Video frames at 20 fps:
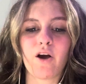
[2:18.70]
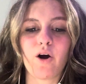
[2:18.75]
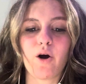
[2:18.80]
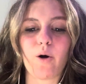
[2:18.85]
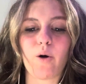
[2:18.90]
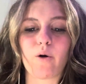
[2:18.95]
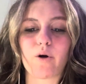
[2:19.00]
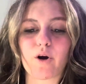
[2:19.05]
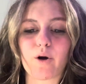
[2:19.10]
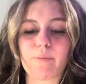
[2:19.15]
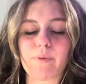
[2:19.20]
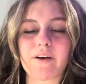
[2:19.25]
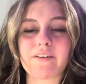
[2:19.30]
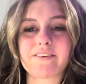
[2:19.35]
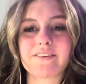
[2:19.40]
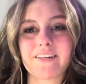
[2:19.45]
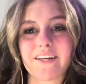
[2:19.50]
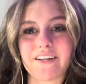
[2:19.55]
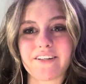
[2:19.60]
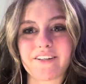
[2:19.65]
Oral
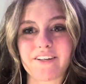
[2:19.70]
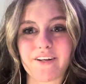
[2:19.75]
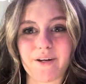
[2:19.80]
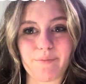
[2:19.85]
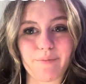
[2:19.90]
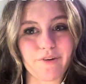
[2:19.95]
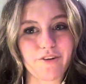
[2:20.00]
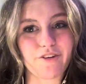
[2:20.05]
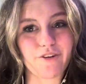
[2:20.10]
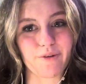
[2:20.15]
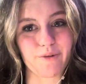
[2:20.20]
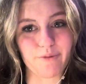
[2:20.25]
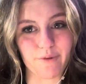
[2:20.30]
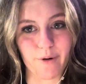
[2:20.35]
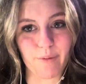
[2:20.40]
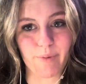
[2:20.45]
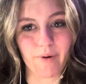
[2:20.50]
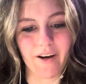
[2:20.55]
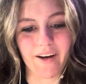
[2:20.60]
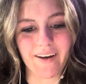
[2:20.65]
presentation number 2
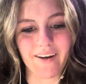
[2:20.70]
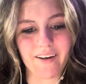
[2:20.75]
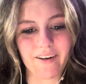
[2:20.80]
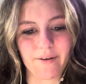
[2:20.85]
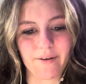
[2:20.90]
rubric.